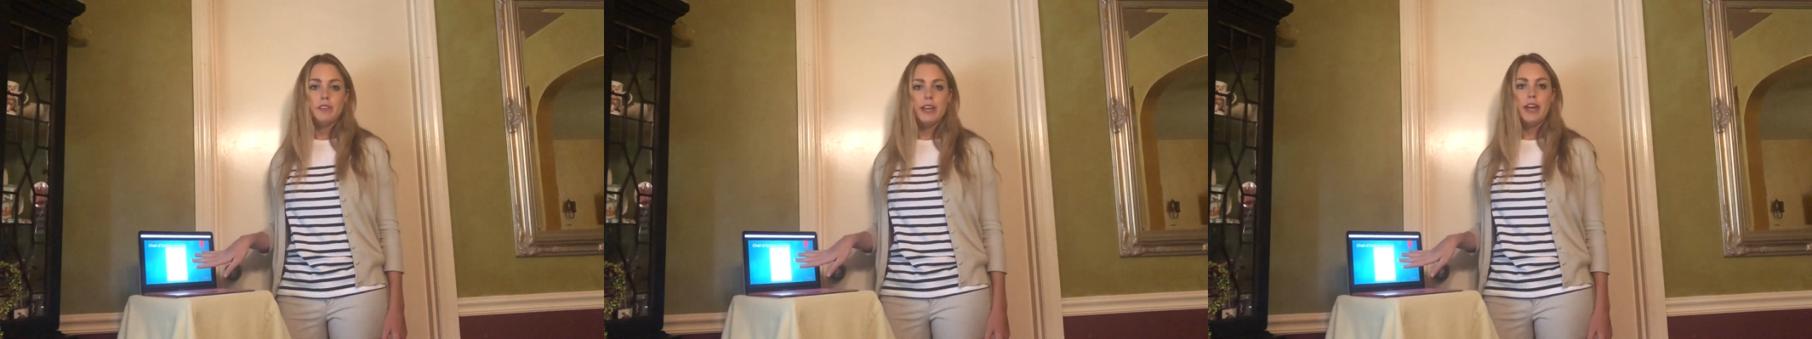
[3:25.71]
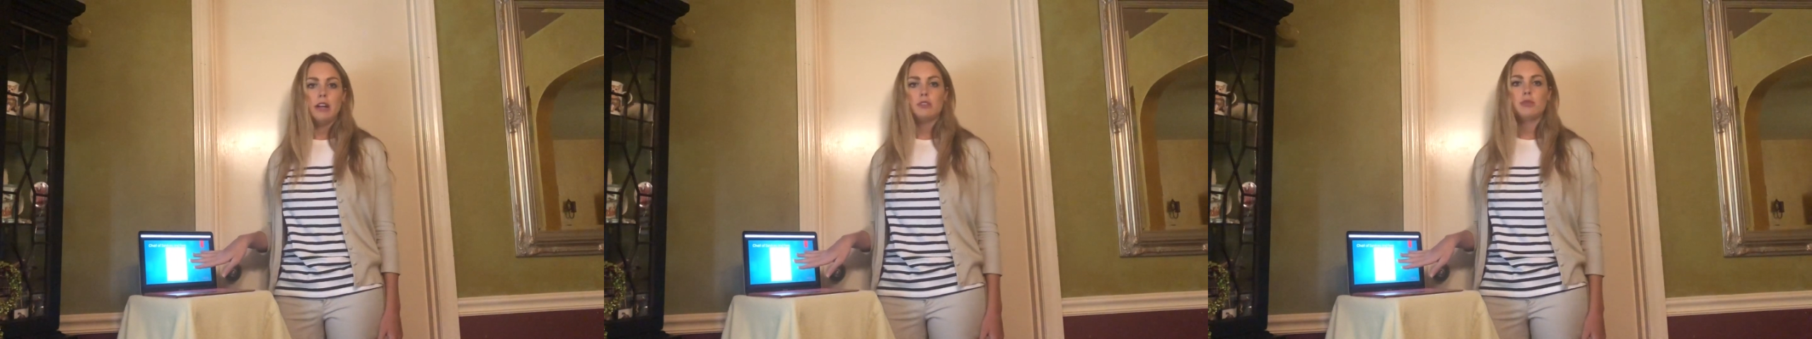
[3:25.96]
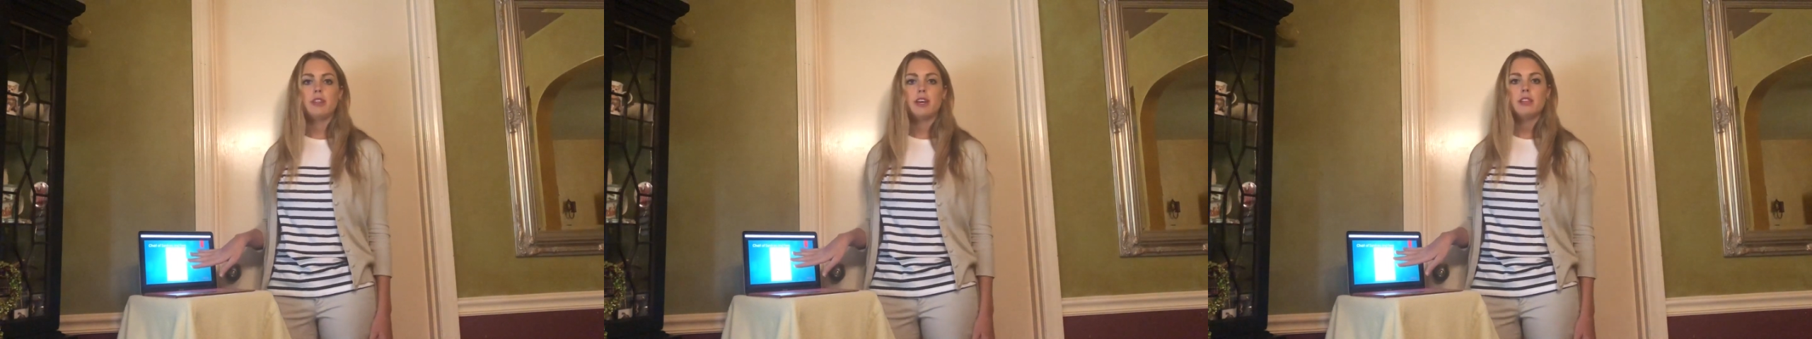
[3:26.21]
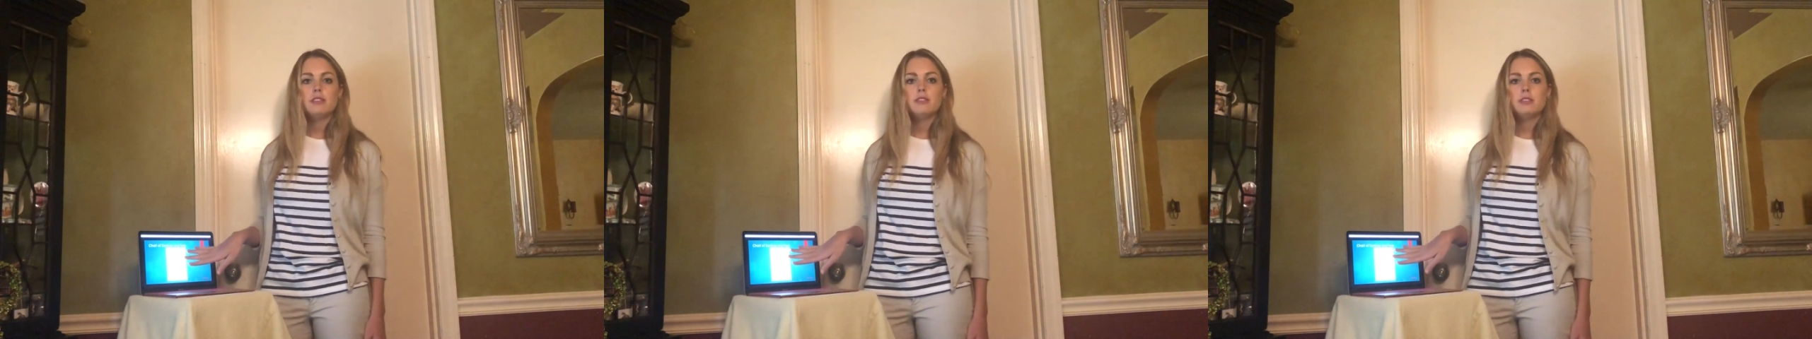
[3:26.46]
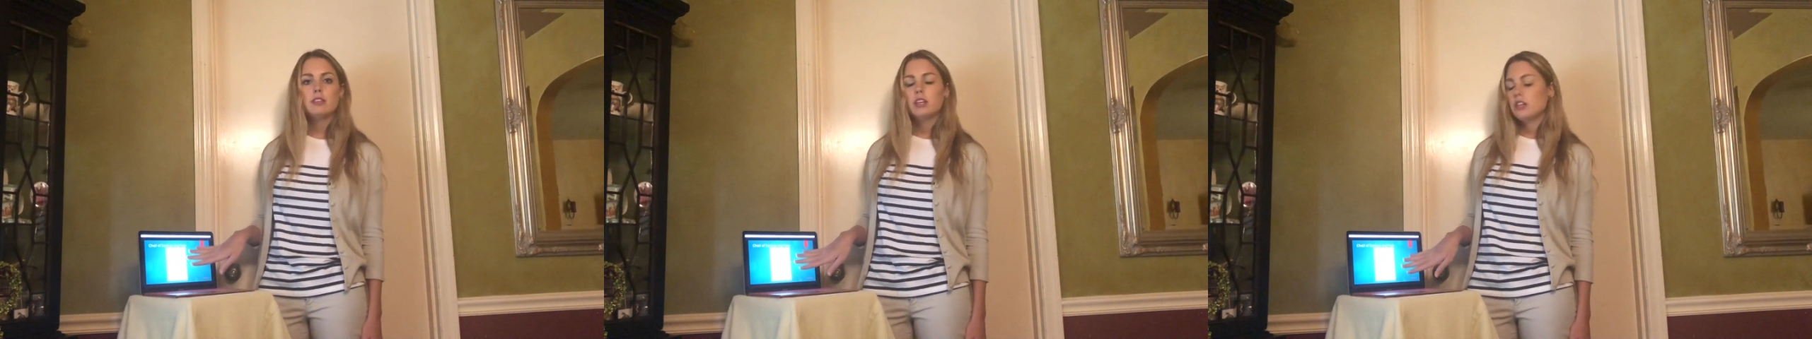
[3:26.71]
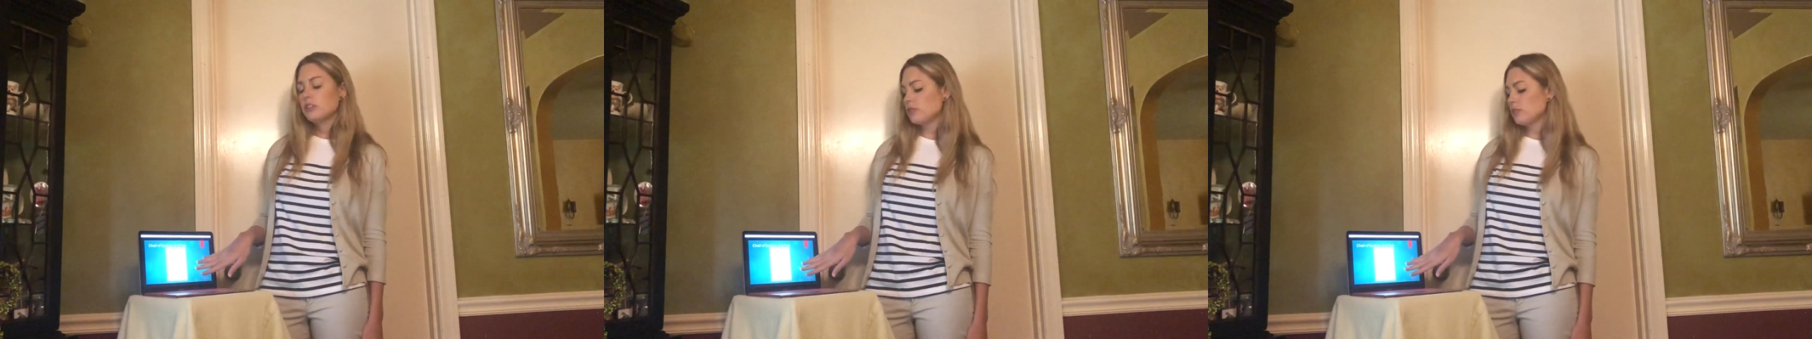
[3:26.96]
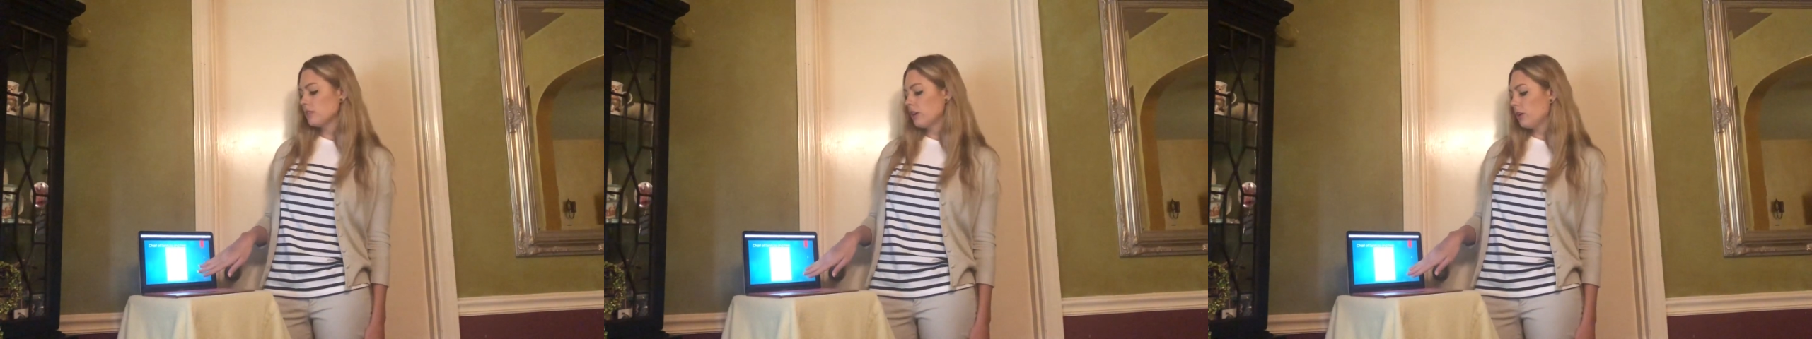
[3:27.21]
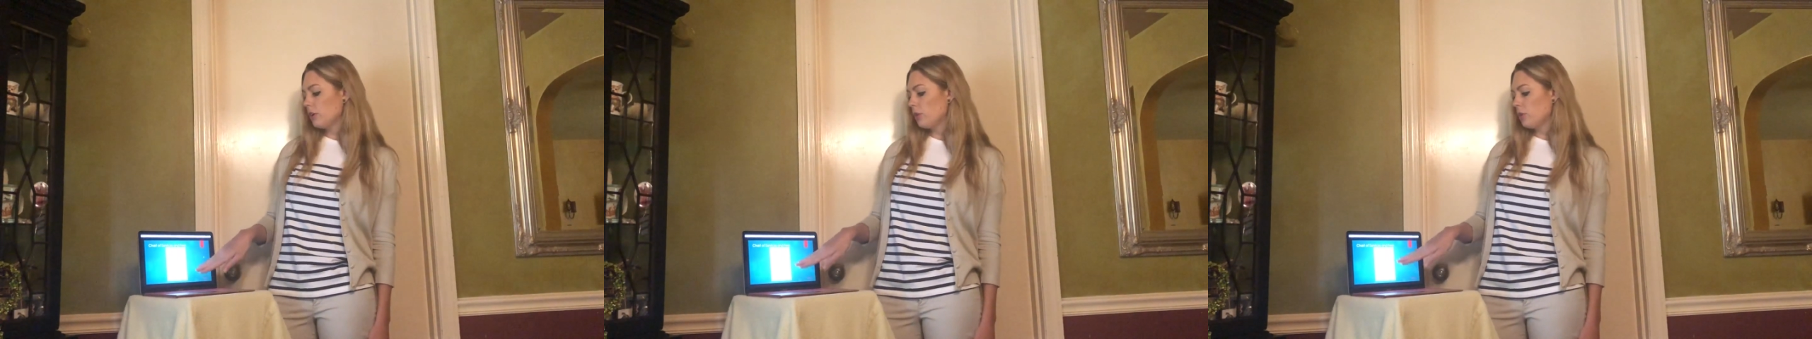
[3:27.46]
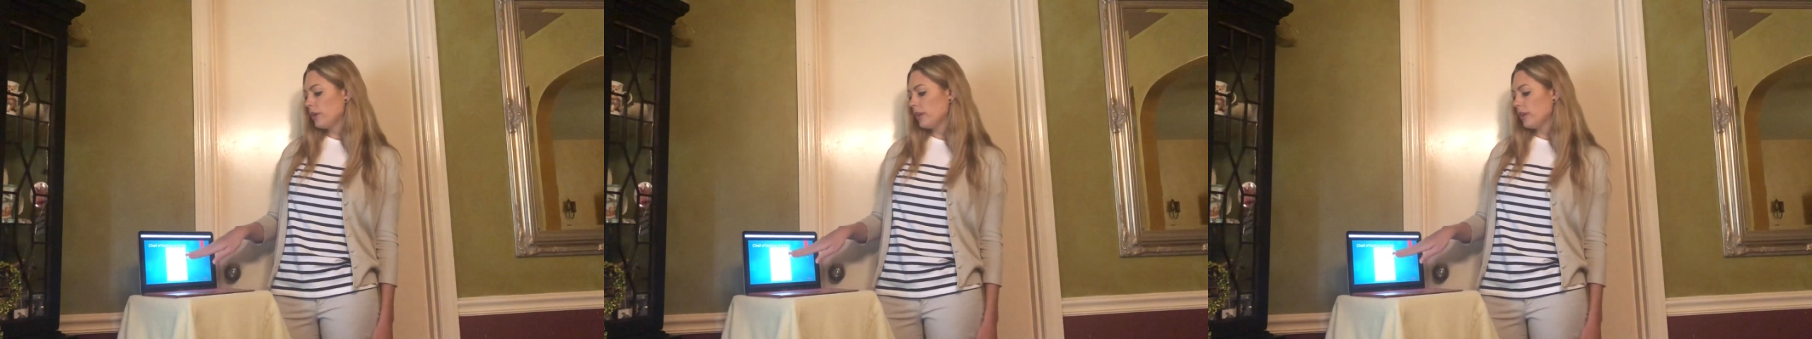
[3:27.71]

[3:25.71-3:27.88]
accounts with us. So